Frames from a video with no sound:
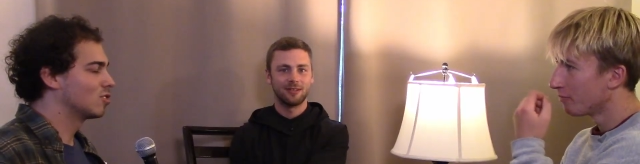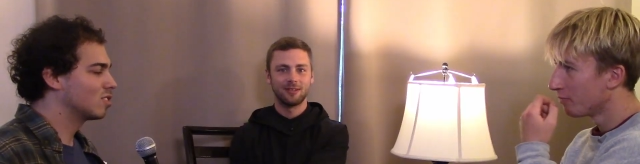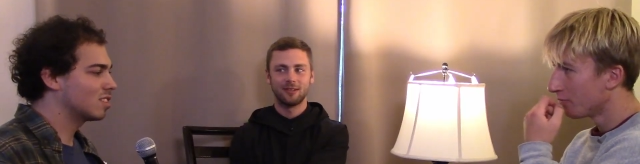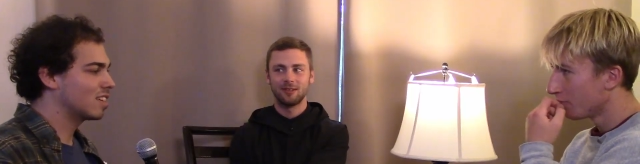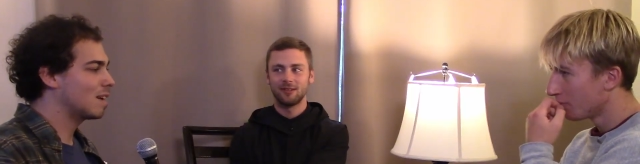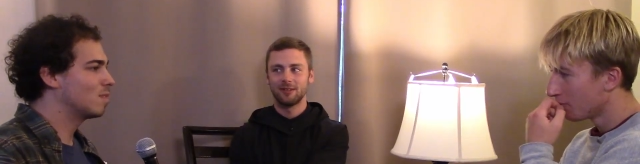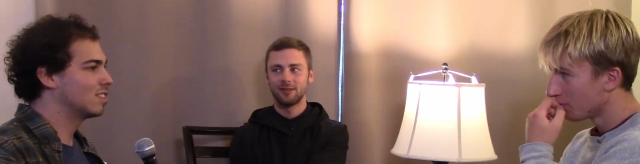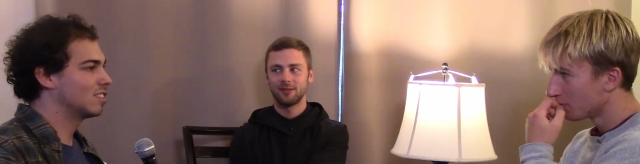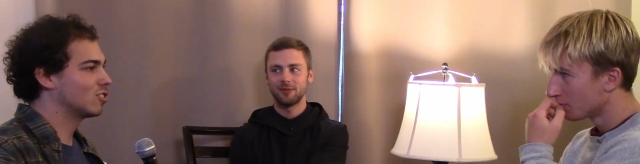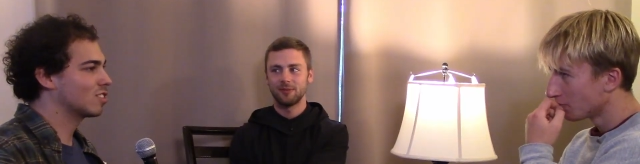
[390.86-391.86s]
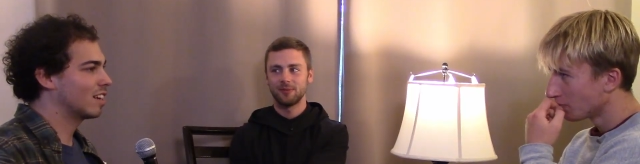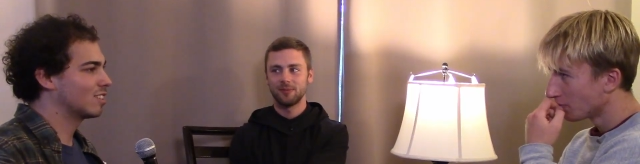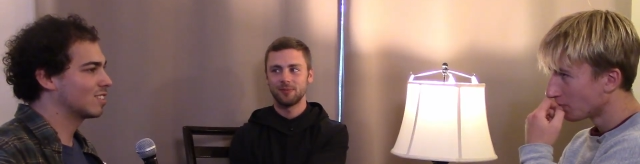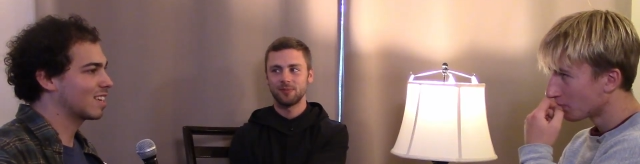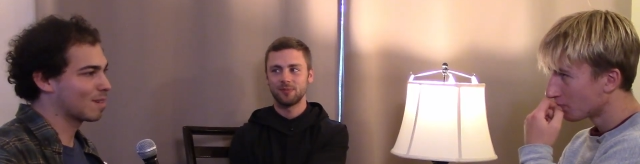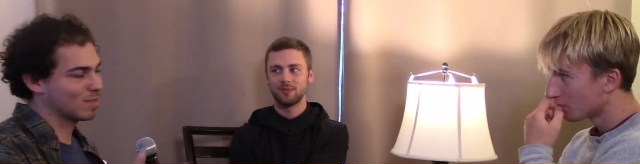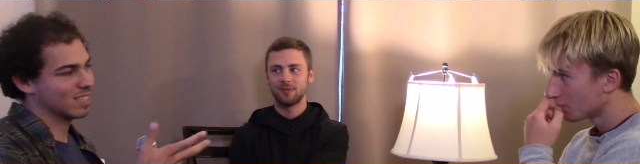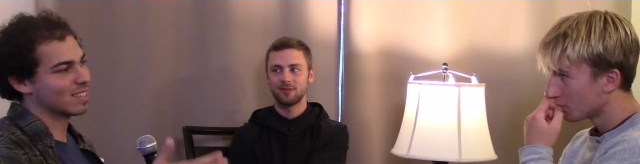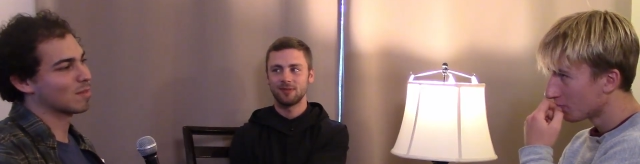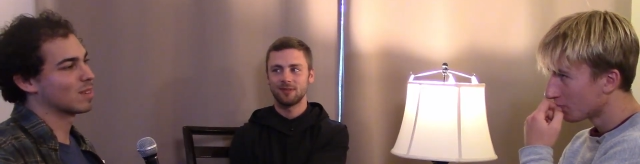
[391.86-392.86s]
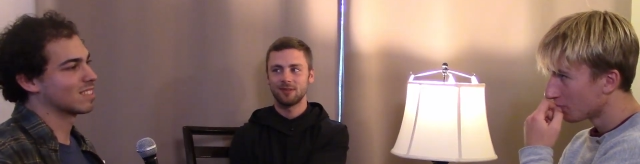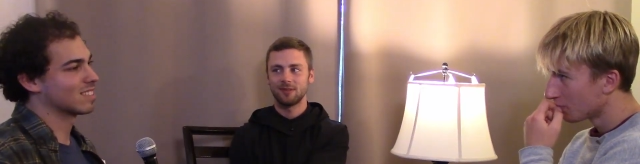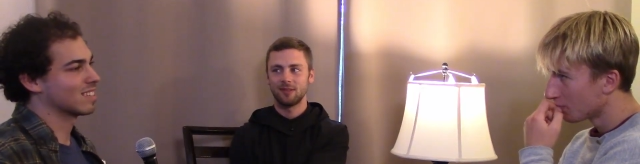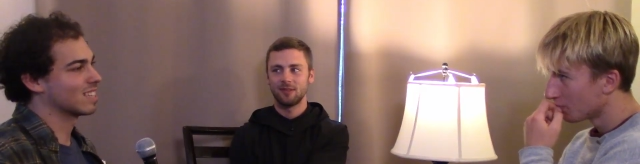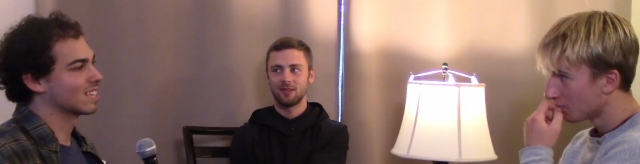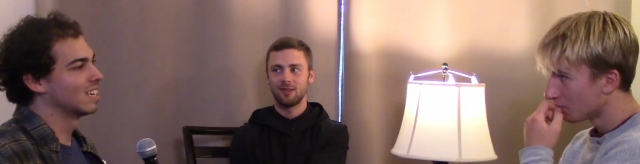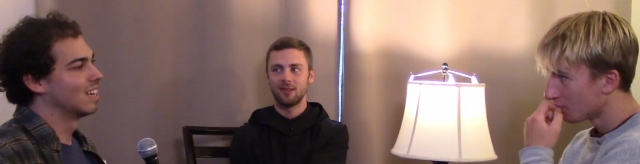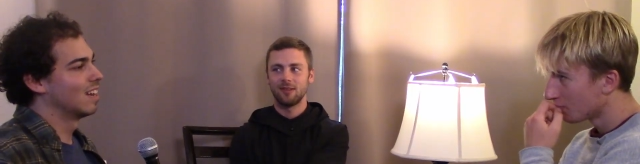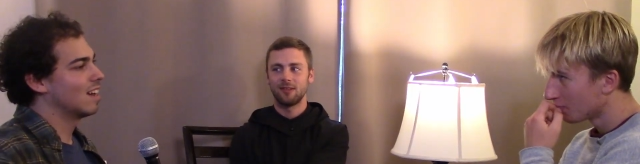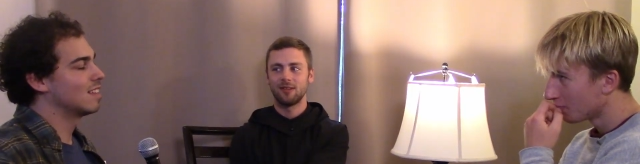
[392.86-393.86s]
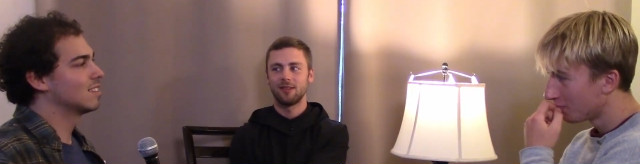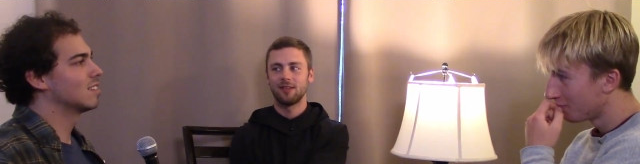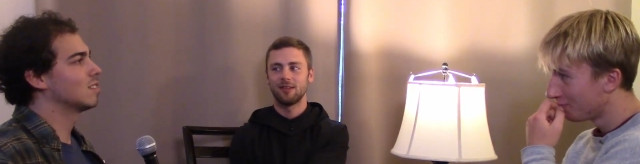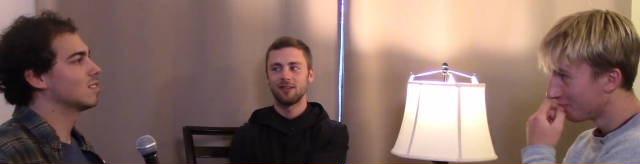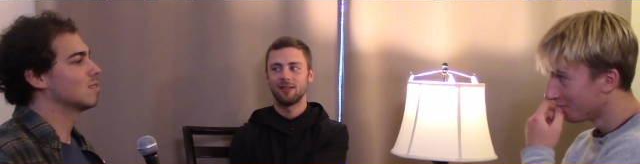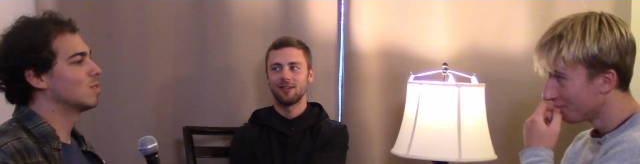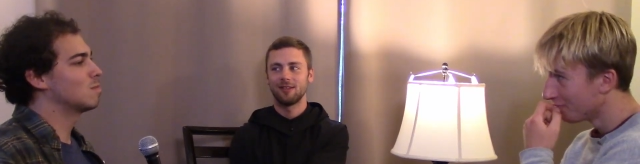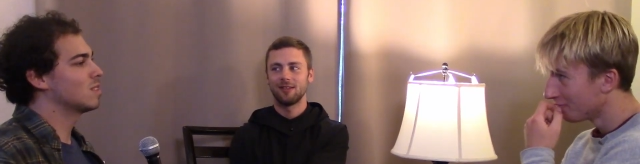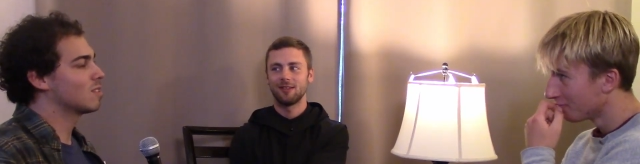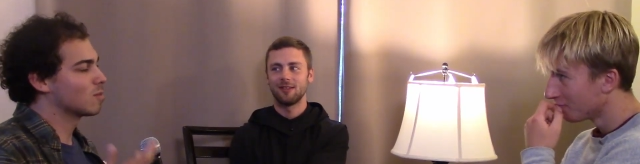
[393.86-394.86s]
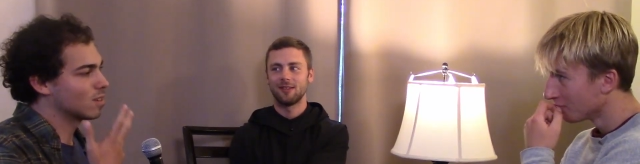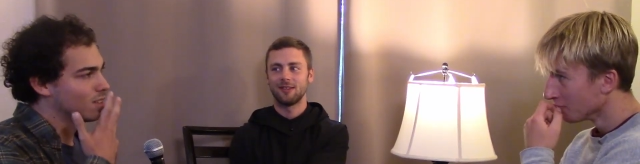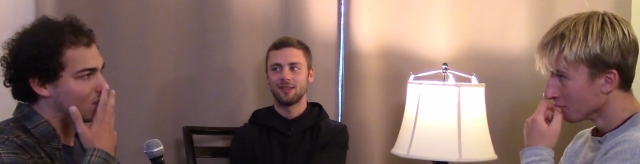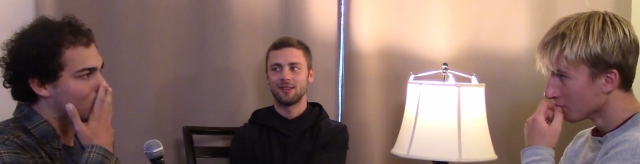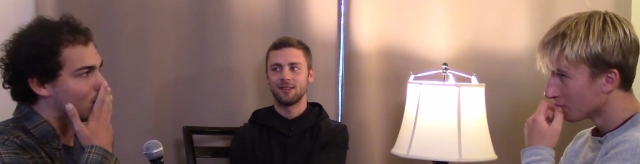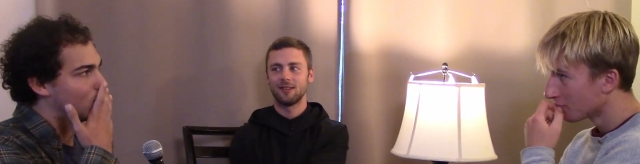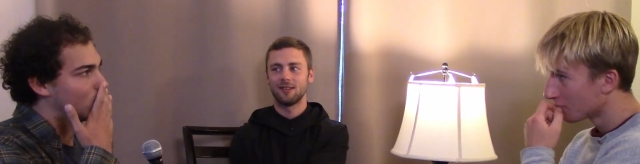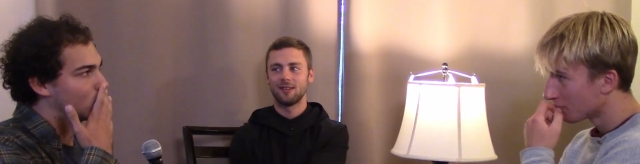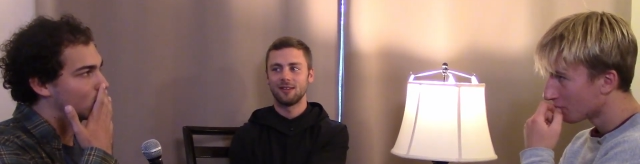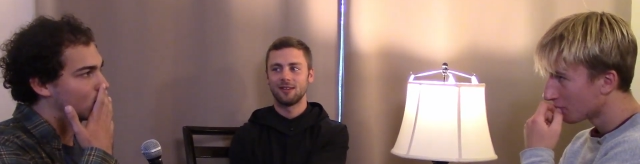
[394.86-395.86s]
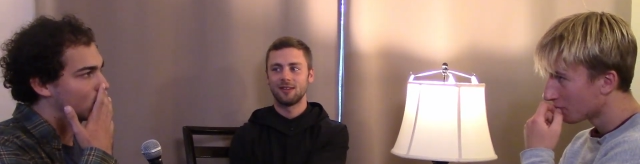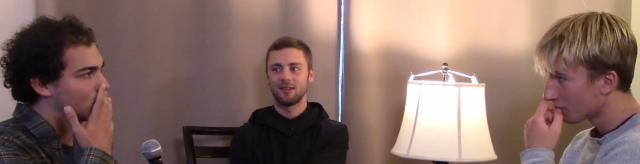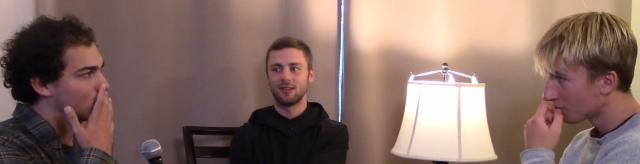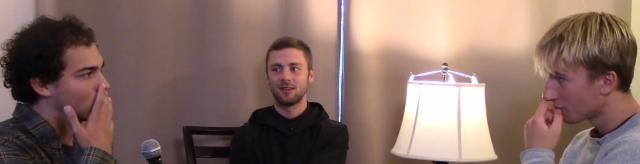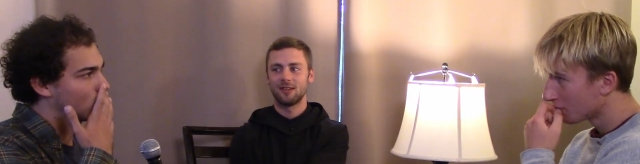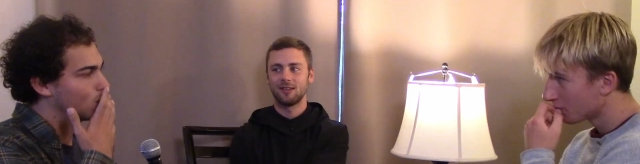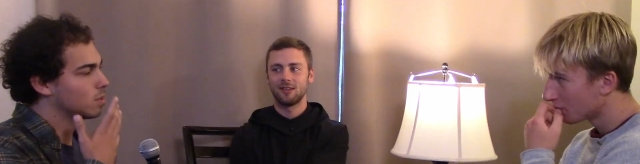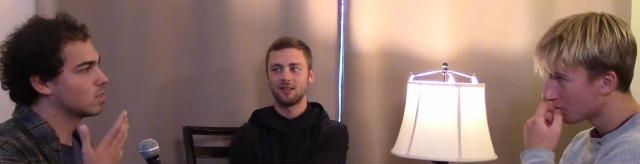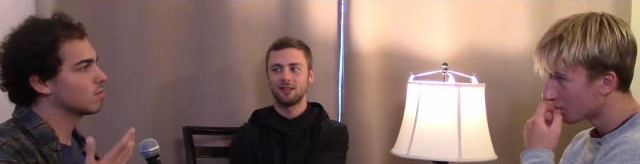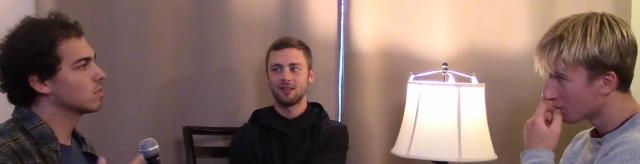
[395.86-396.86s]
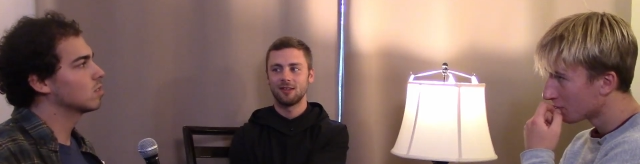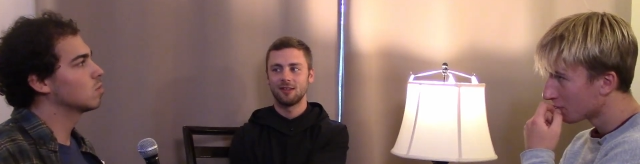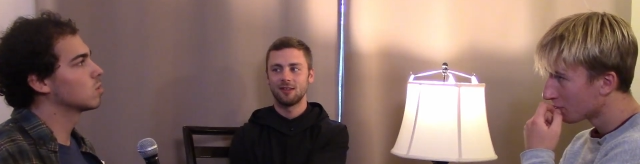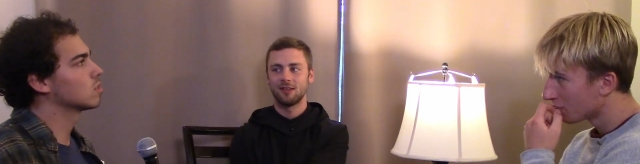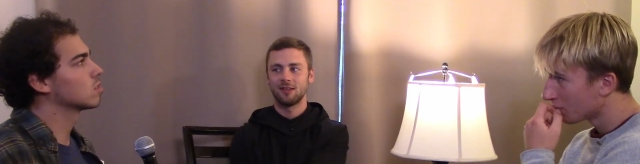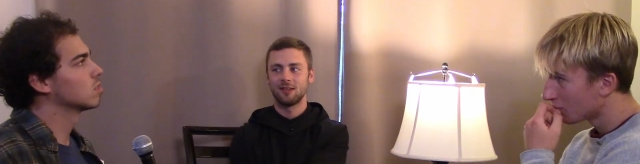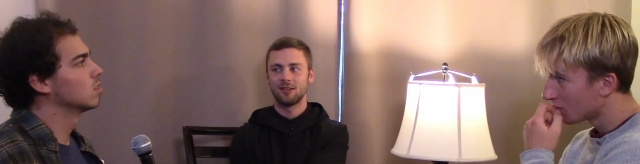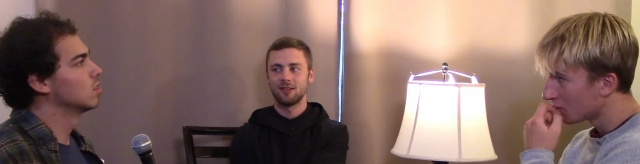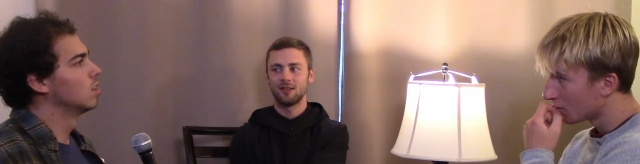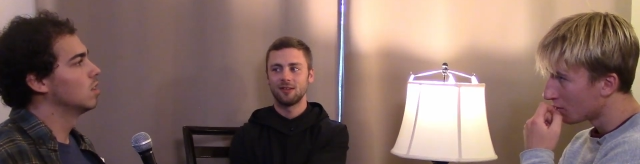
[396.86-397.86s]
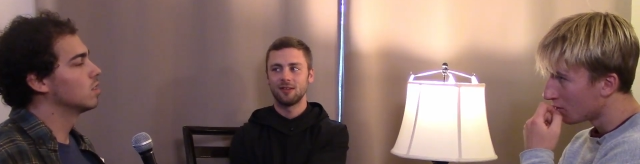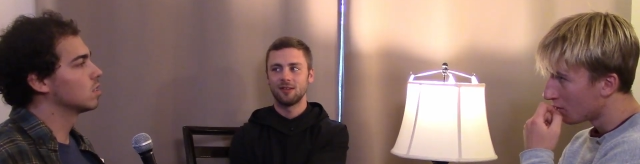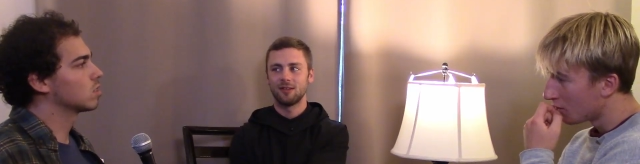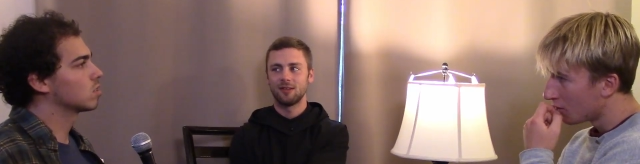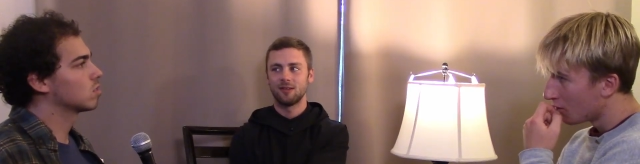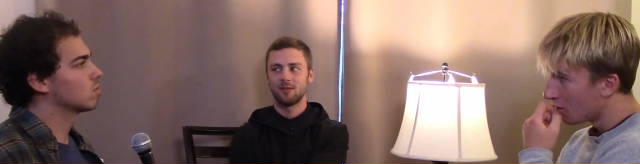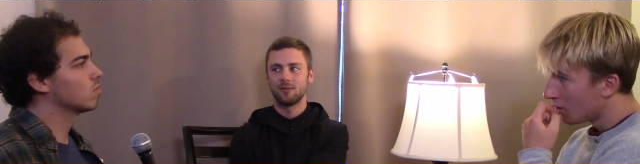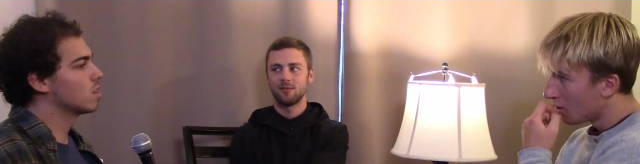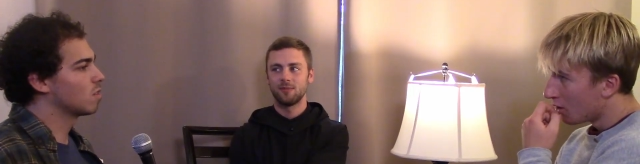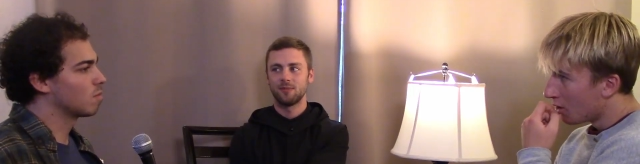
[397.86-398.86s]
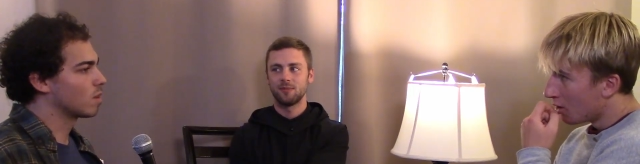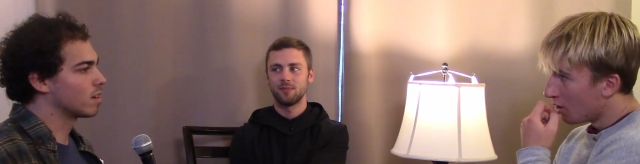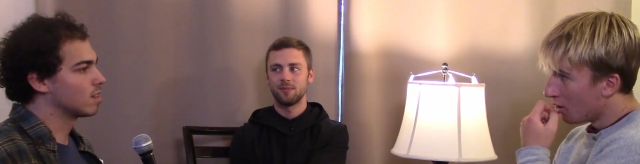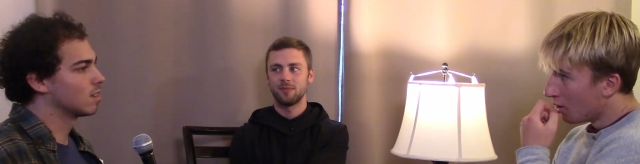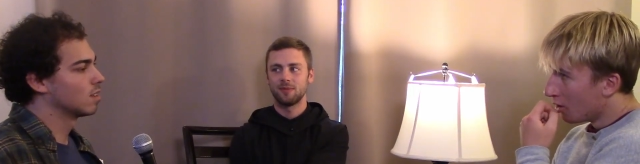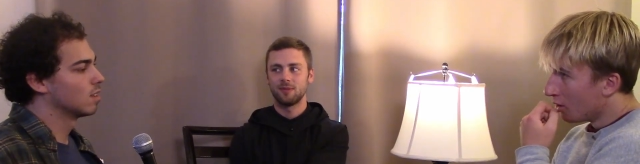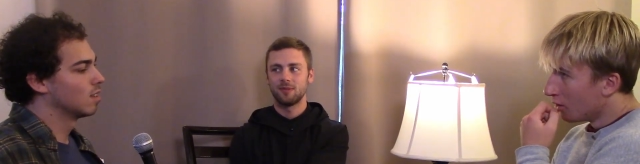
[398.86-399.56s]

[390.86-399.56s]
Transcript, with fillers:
Speaker 1: So this happened, and it just I just kept eating pizza cake, and then the moment that really made me start thinking a little bit differently was this friend of mine